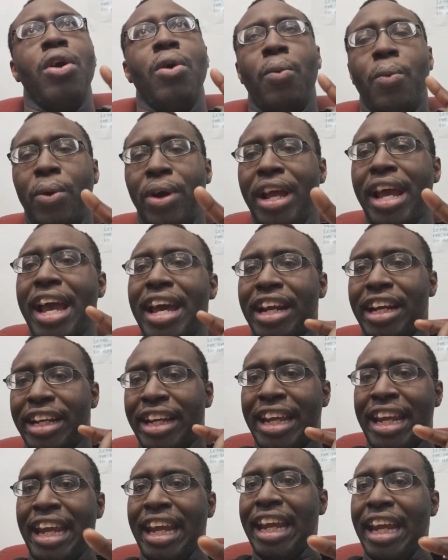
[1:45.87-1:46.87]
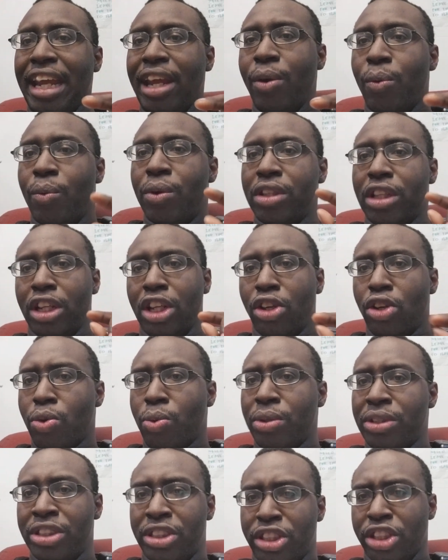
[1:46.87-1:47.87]
where they had a key with a little
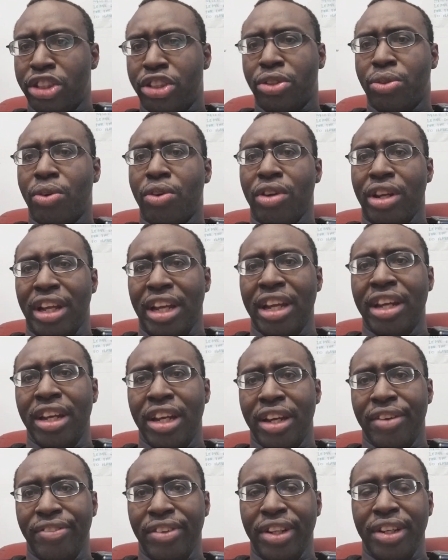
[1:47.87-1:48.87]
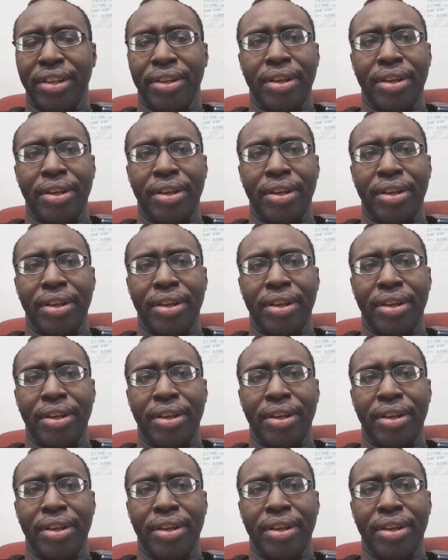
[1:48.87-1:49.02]
resistor on the end of it.